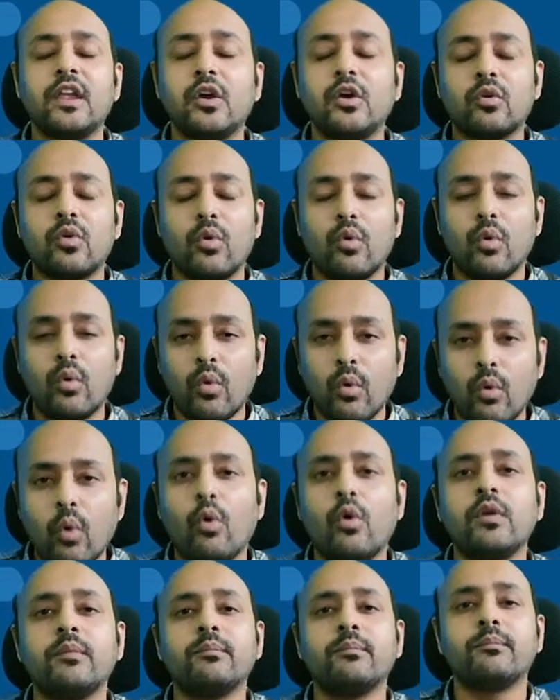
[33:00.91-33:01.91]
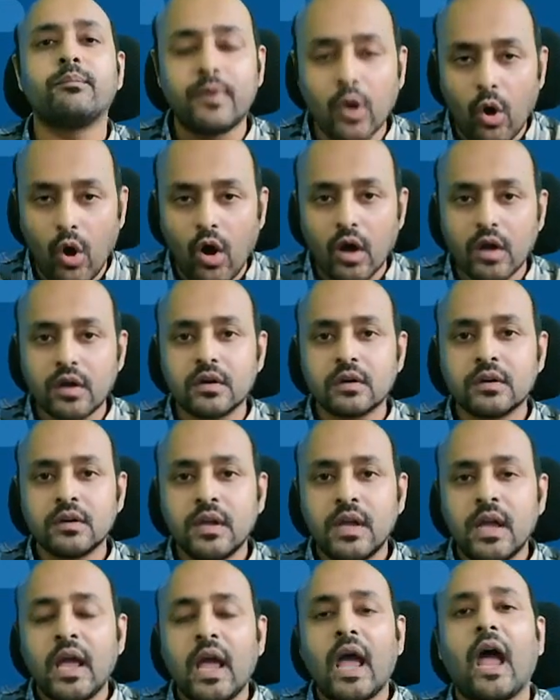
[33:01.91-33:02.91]
your own blog,
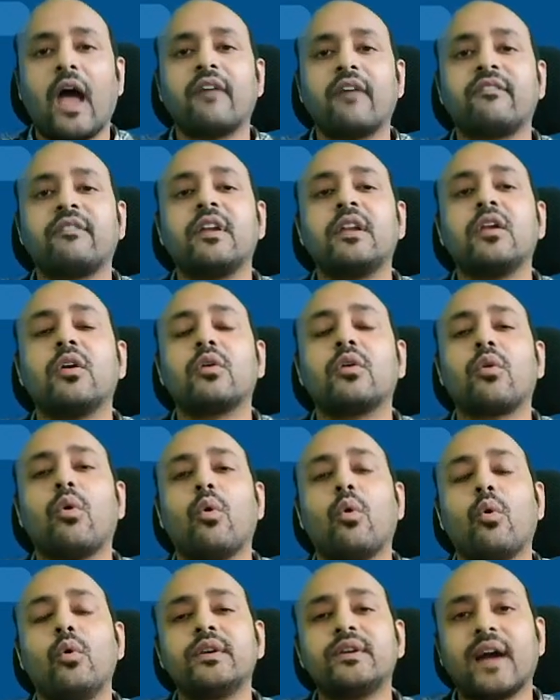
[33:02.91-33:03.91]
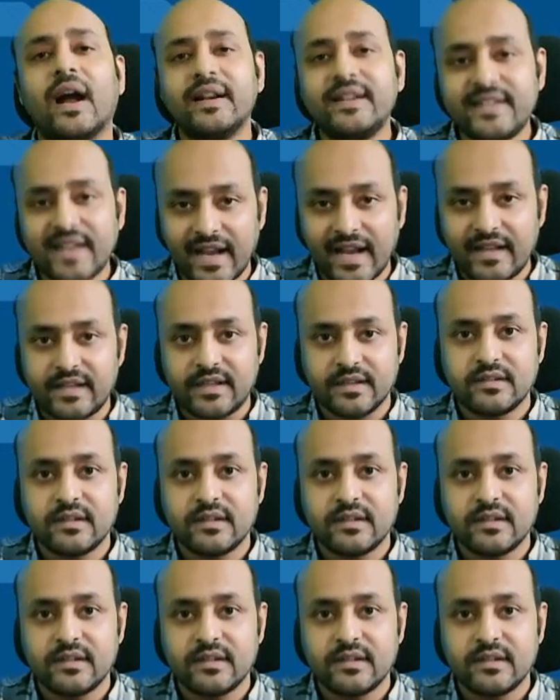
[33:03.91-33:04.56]
having your own content